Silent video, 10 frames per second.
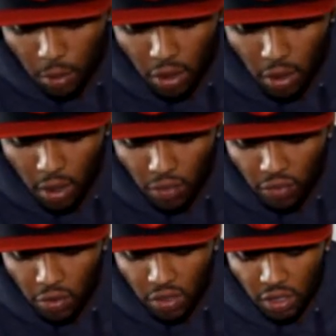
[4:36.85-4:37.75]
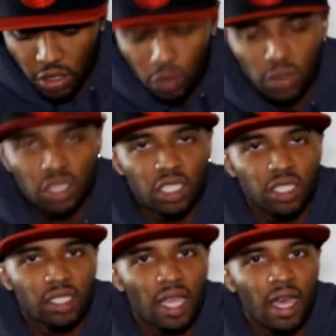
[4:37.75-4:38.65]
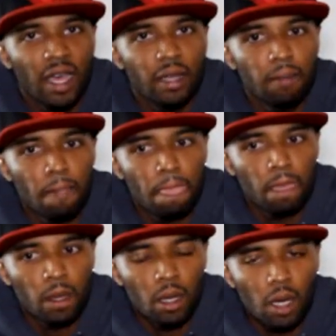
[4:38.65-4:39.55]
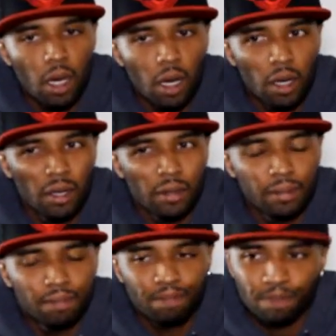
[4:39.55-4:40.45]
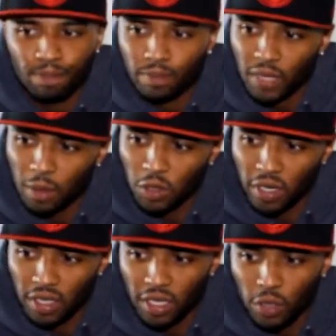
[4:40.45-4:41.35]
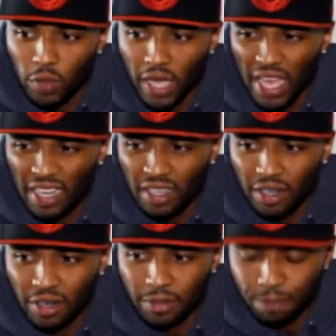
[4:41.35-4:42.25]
But first issue was G-Side. I'm trying to think who we had in there.